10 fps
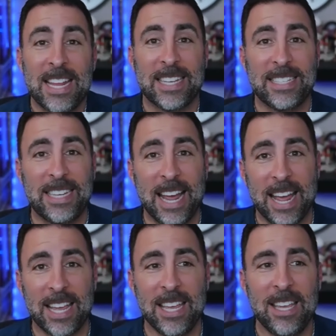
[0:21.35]

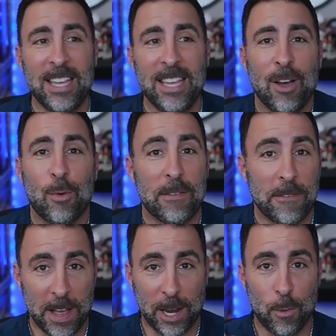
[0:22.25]
Today, we have a
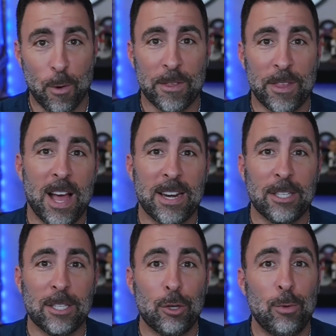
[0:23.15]
fellow
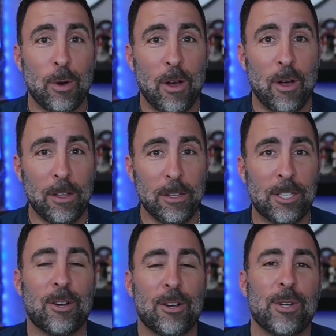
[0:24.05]
orthodontist who
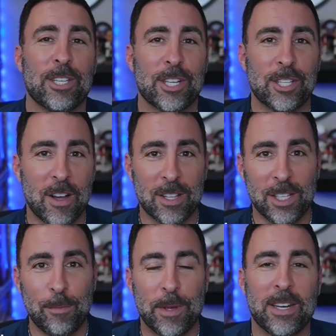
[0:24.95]
also is going to talk a
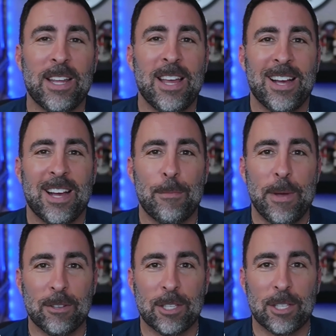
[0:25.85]
little bit
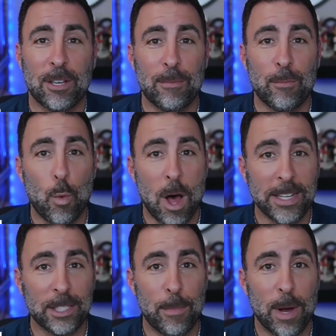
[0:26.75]
about some
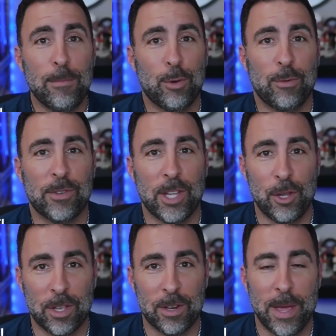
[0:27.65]
wise money moves that
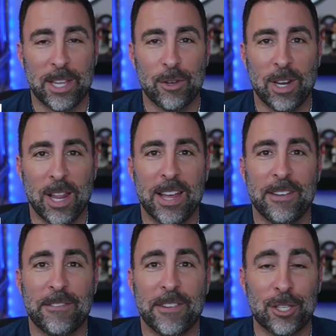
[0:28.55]
you can make in your
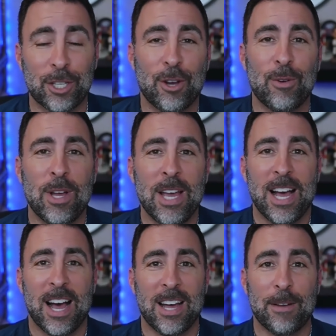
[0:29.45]
life. And so
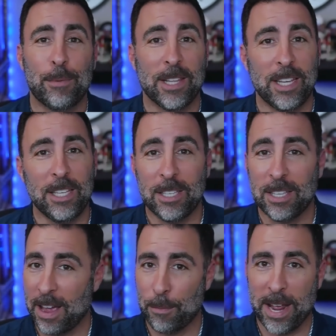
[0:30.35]
Uh, please,
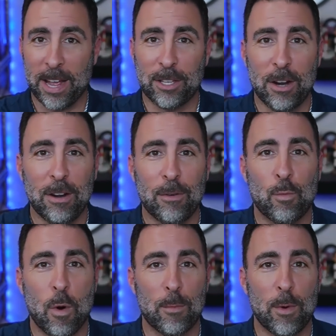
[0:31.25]
everybody out there,
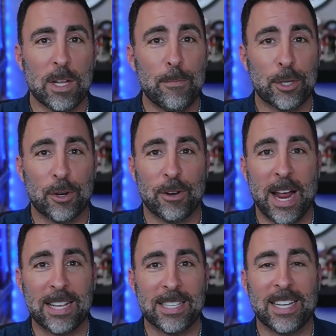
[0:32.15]
warm welcome. Put your
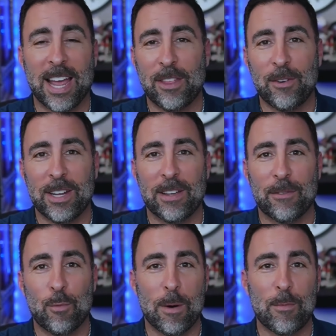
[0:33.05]
hands together and give a
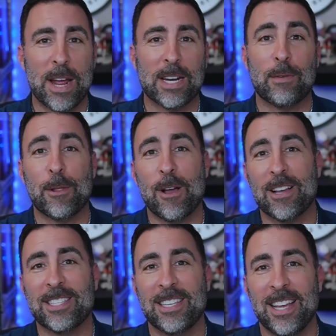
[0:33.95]
warm round of
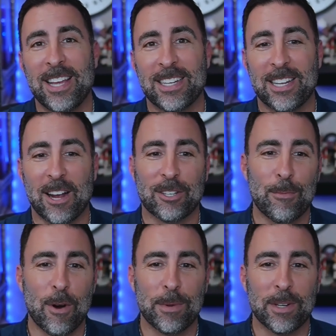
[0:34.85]
applause to Doctor
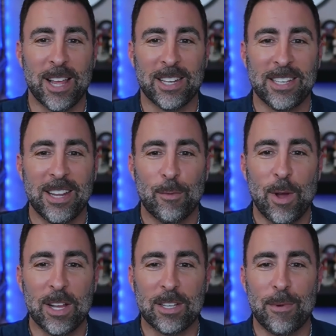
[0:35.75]
Mart McClellan.
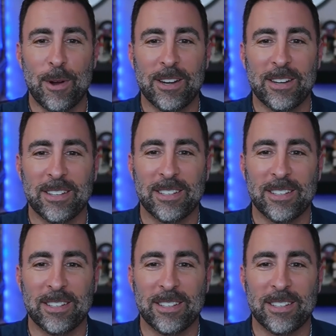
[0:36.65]
Welcome, Mart.